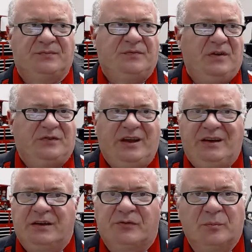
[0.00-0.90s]
15
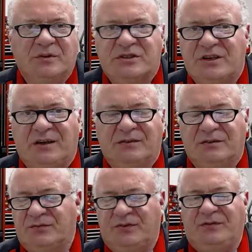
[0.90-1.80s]
different machines
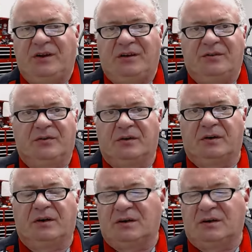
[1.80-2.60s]
and 15 different